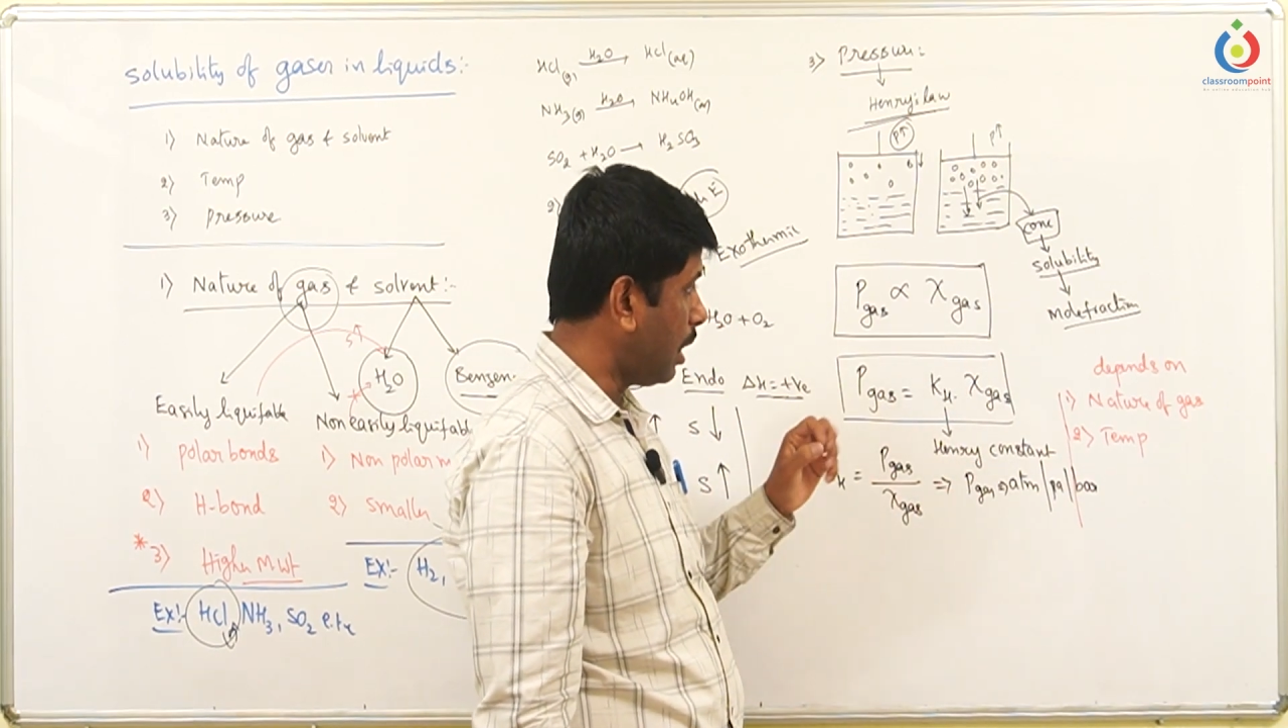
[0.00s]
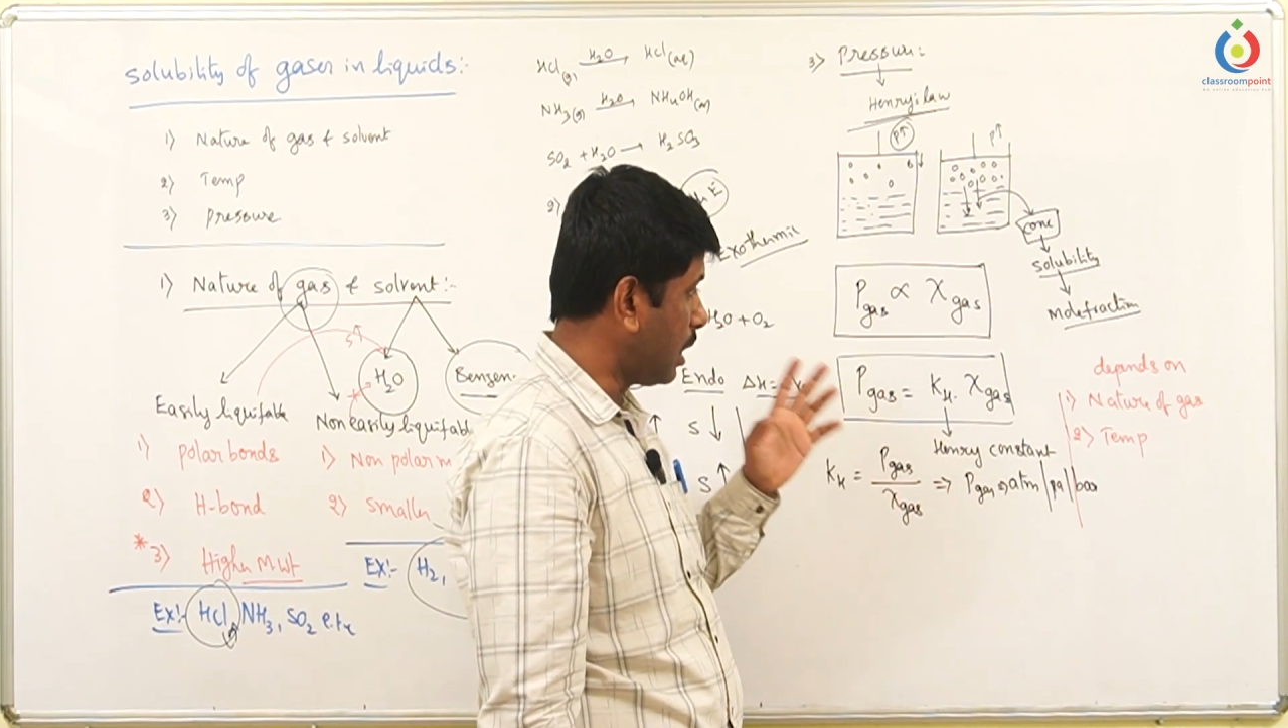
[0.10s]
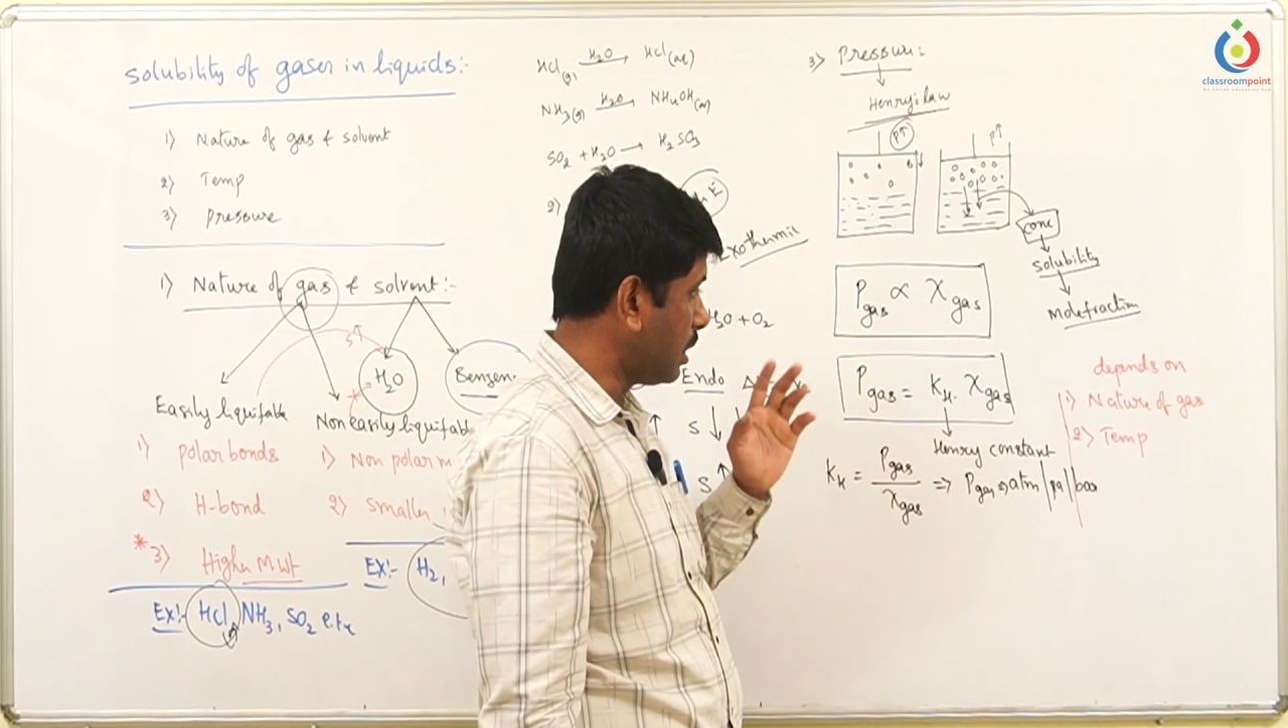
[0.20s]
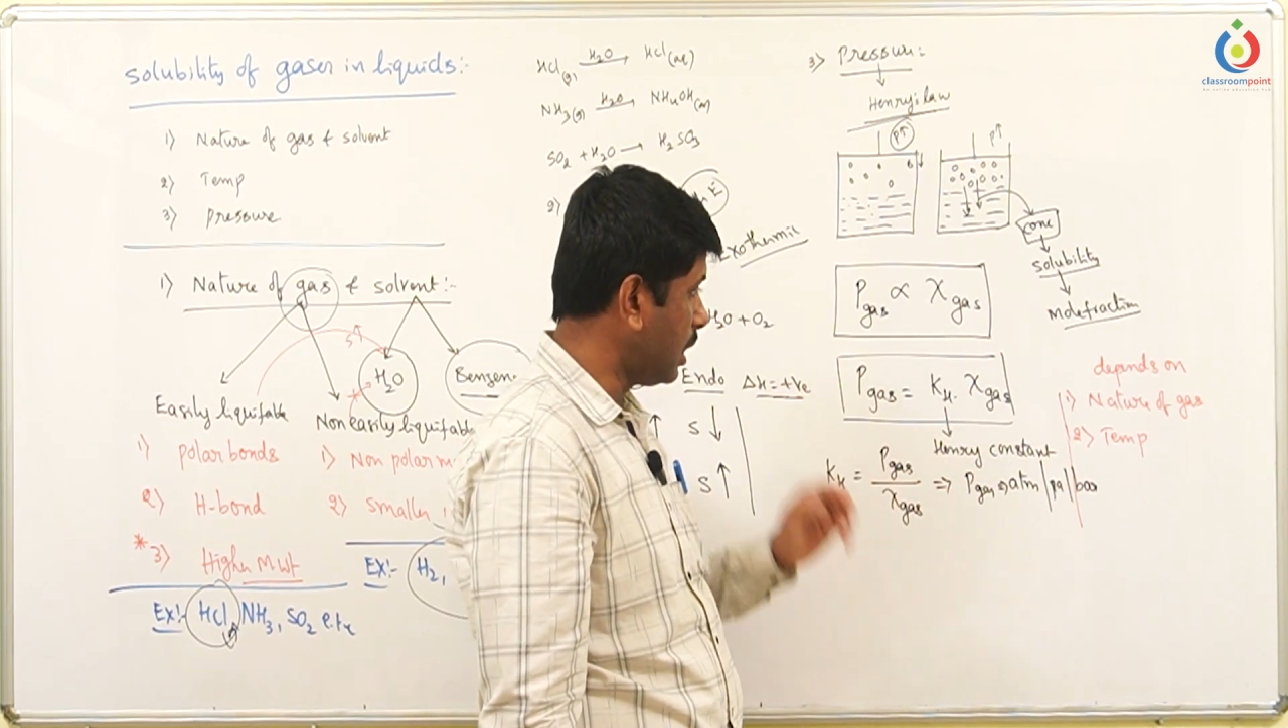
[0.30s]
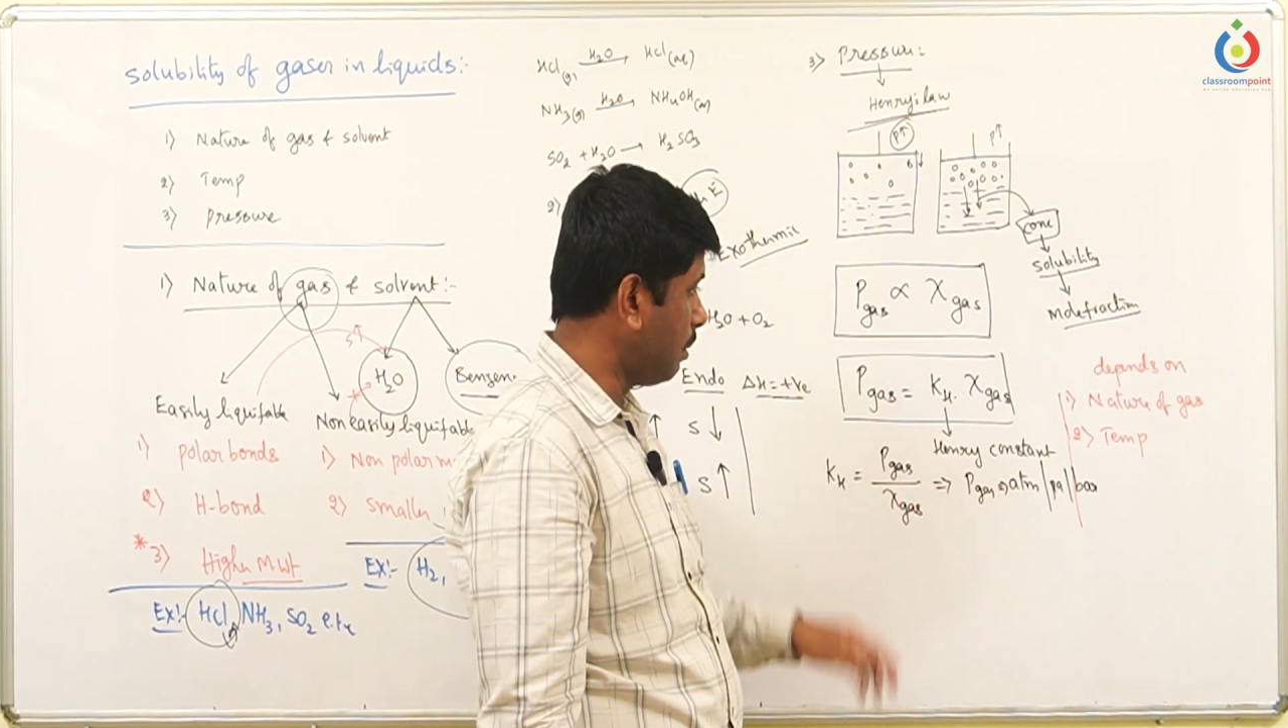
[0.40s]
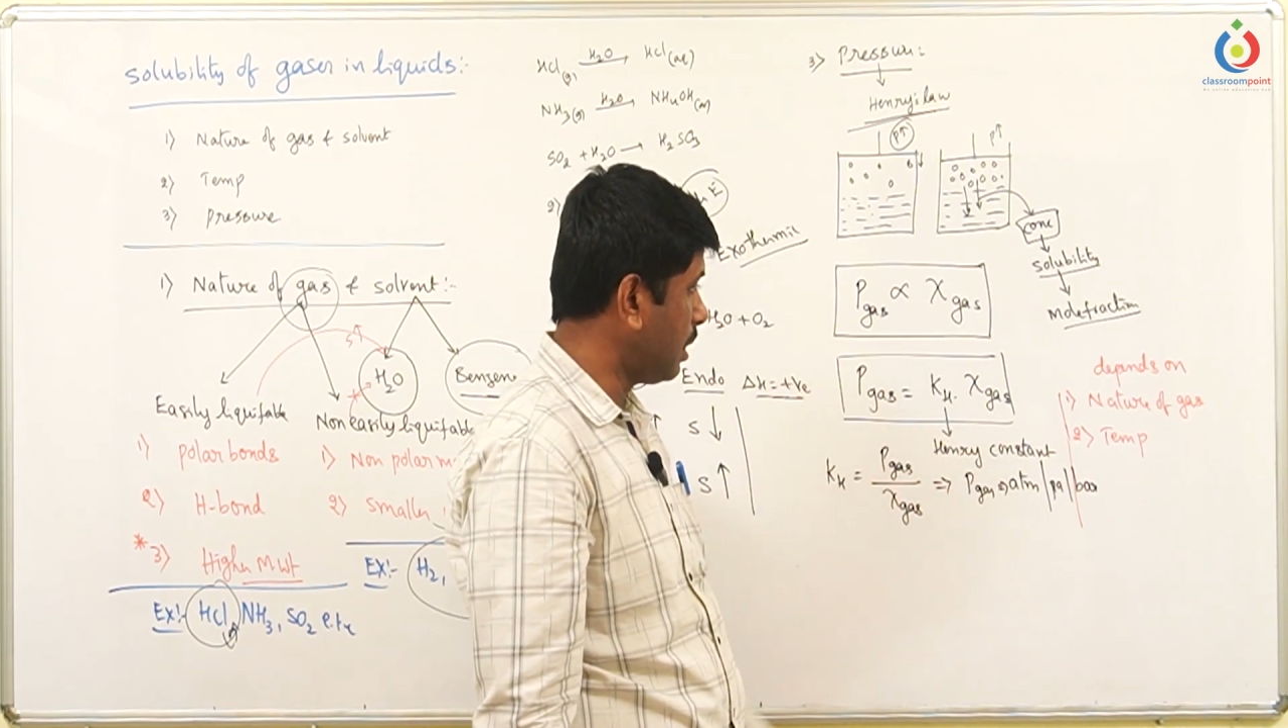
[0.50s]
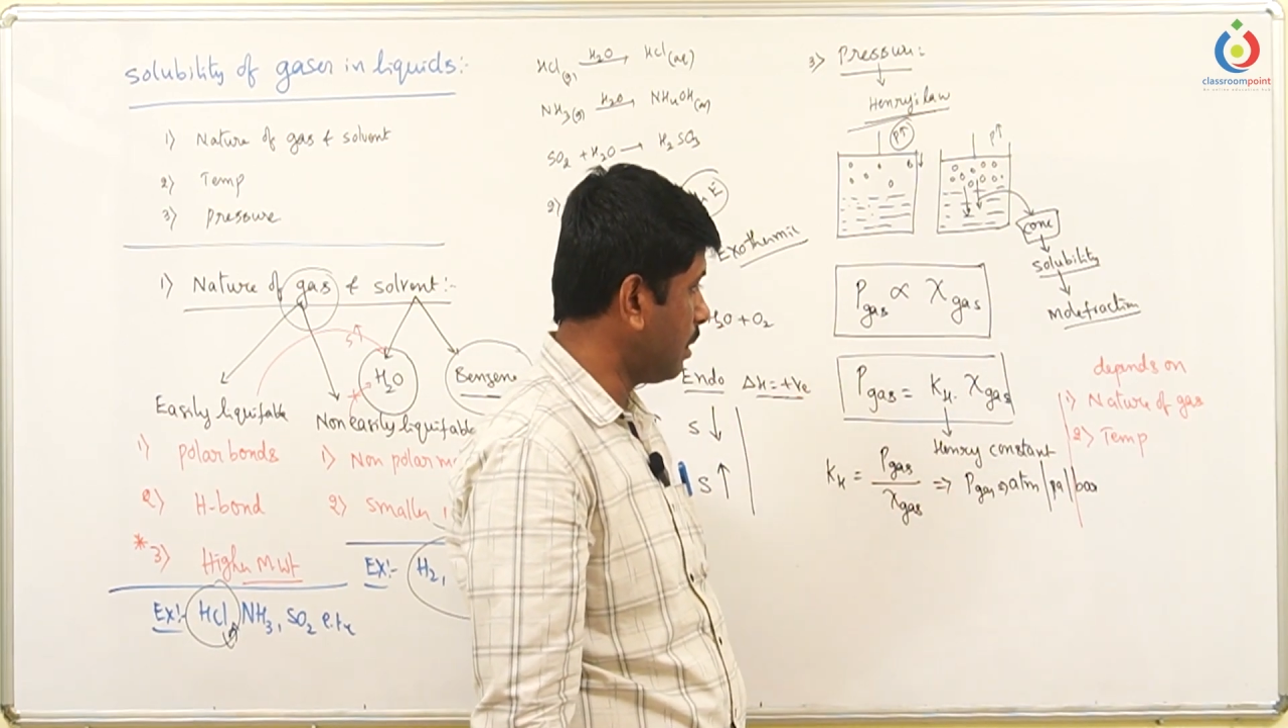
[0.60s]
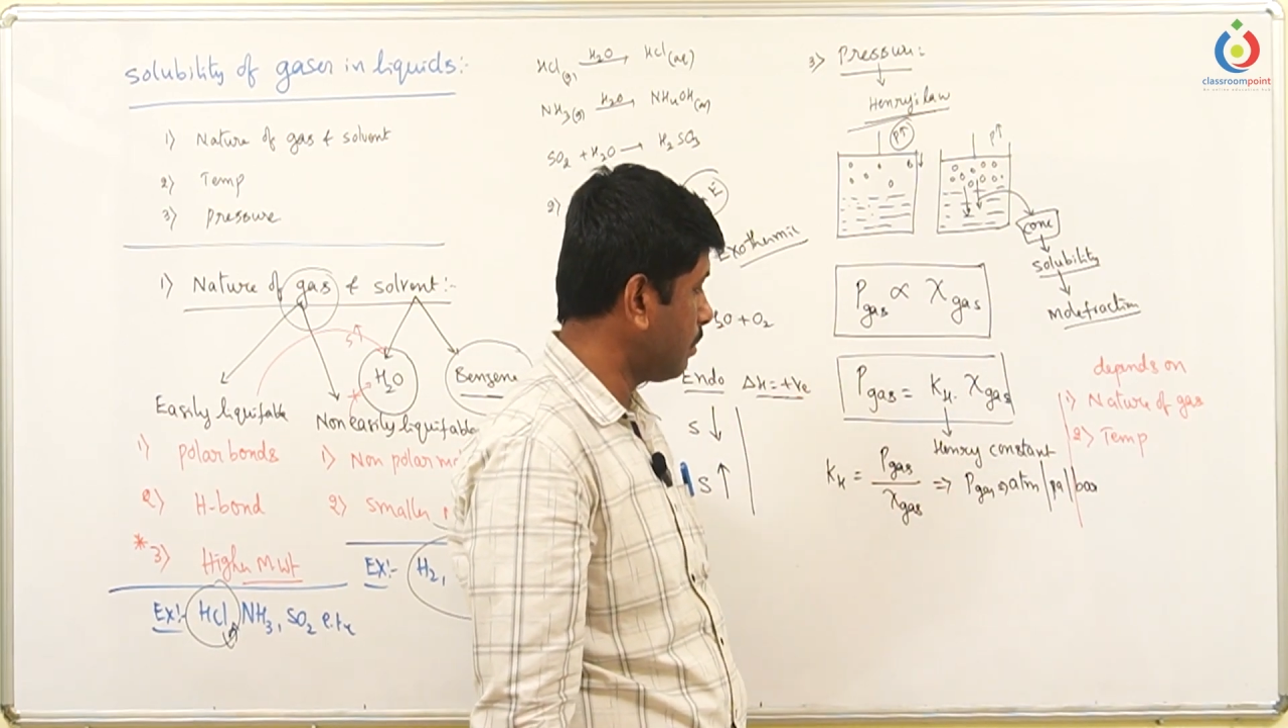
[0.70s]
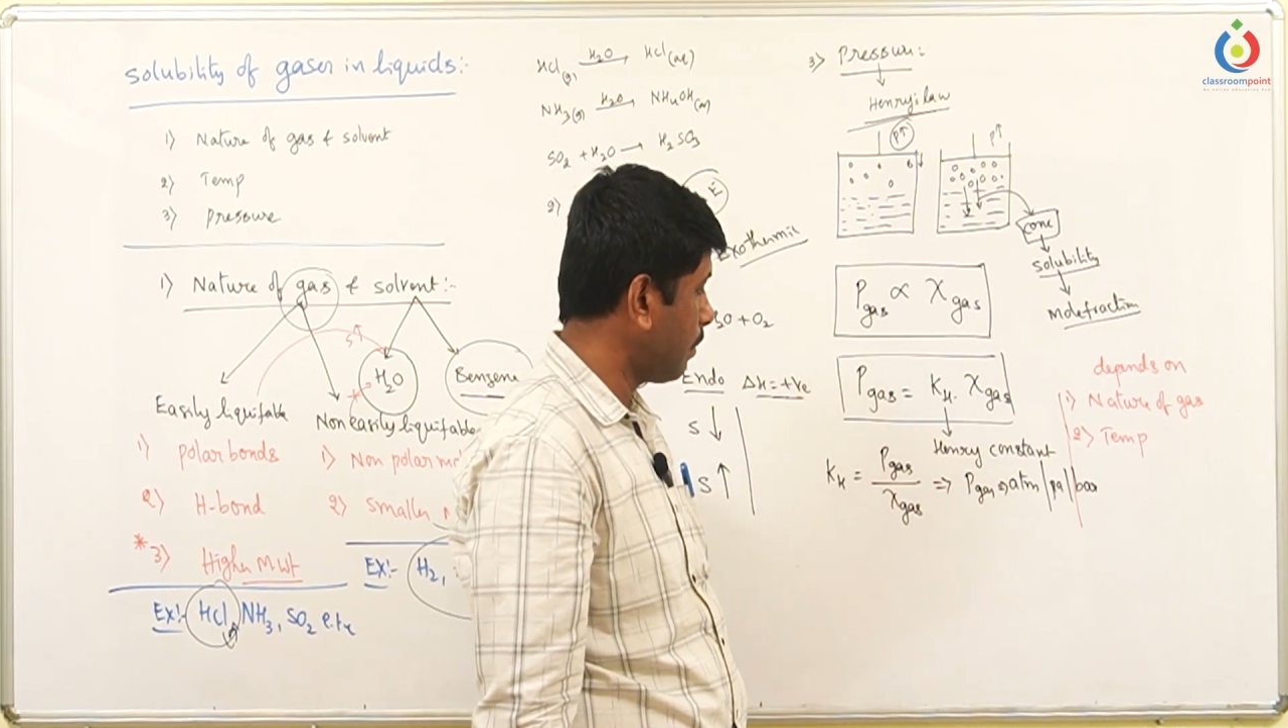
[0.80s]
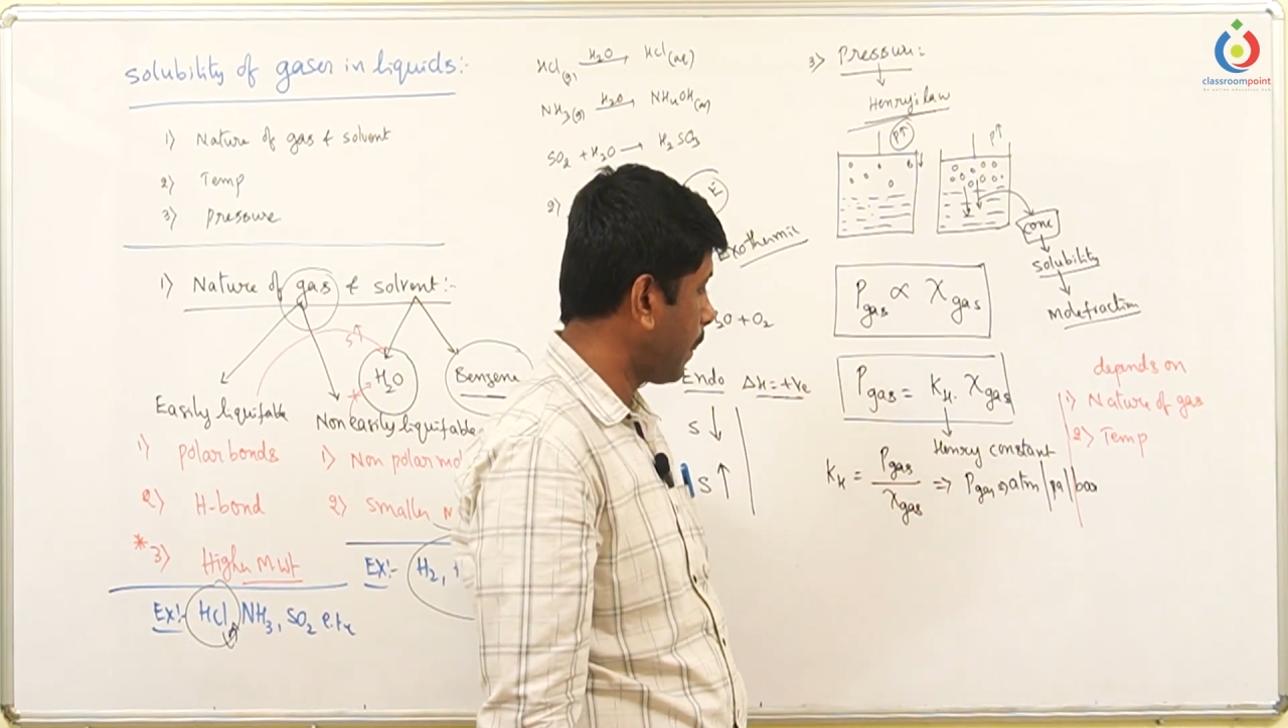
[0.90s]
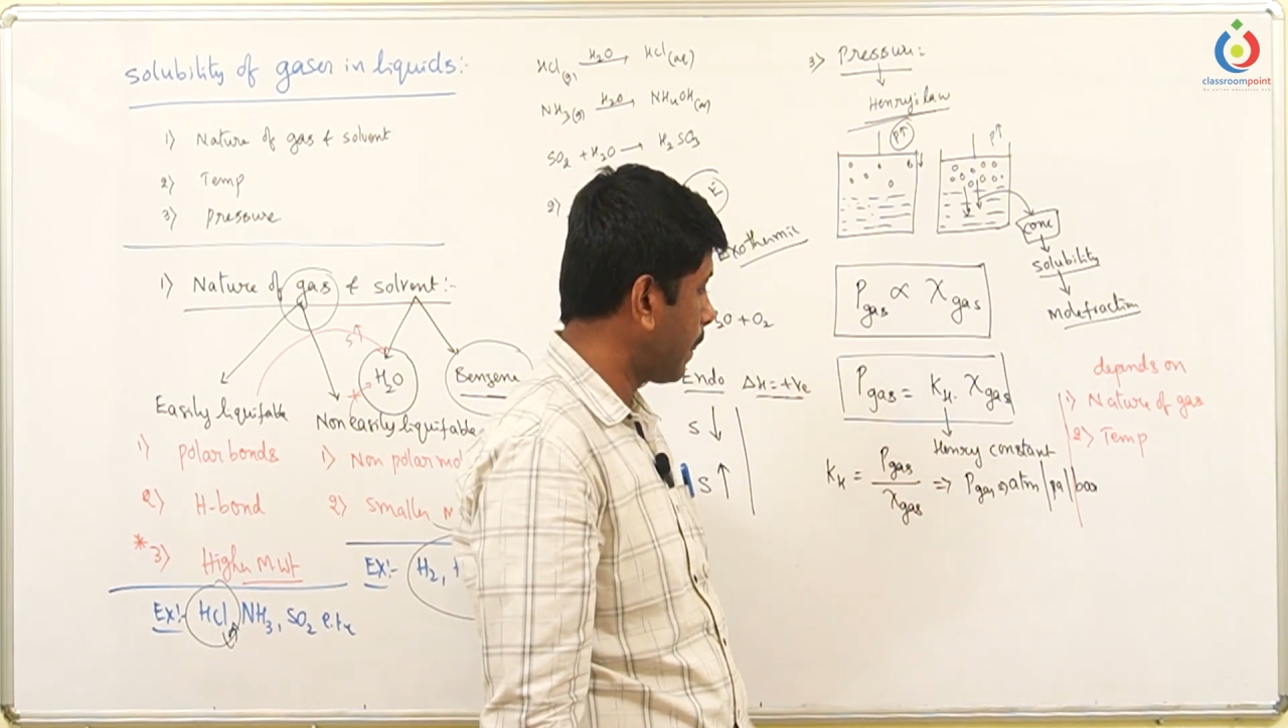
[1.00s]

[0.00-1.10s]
At the same time,